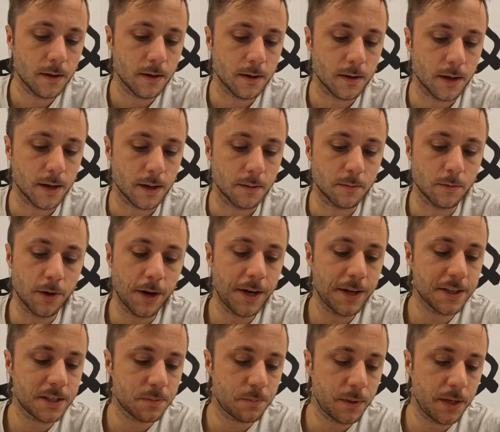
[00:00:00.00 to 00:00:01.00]

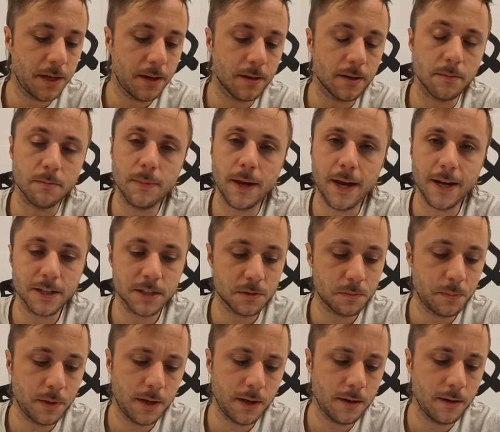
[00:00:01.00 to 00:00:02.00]
Rated speed and max
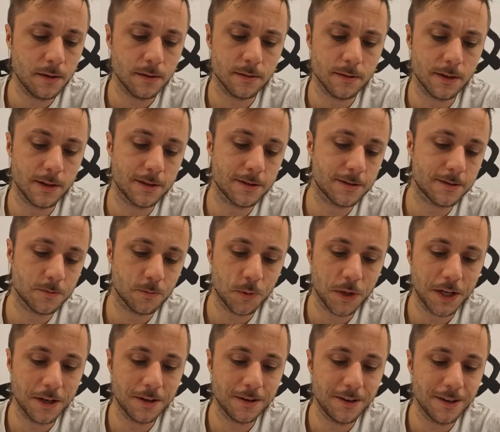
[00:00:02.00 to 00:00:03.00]
speed, it's
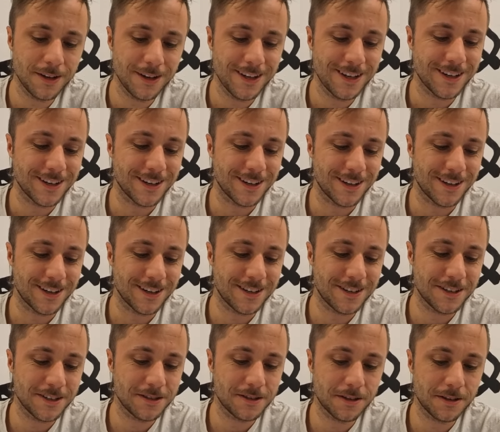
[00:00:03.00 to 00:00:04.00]
weird
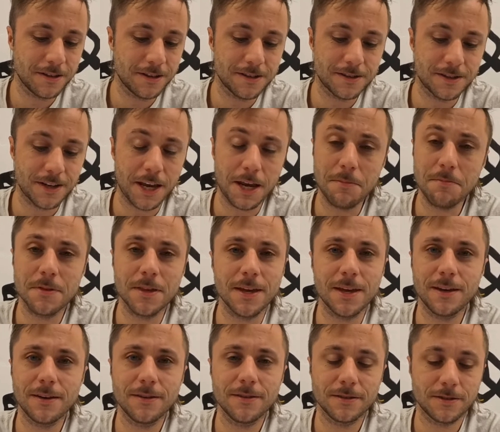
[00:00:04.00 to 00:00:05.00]
because they're the same
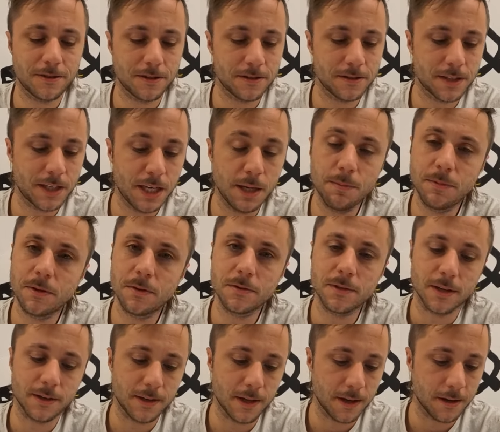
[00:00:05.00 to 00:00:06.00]
thing. Just keep those
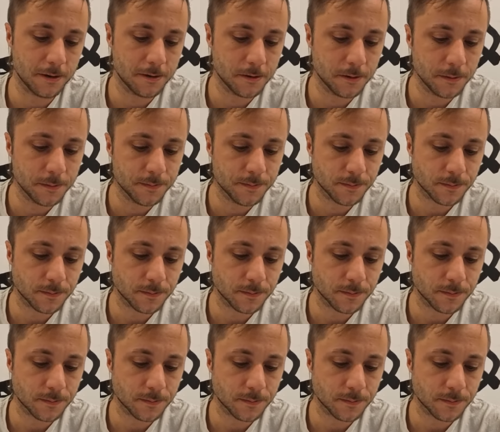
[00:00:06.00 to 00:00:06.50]
identical.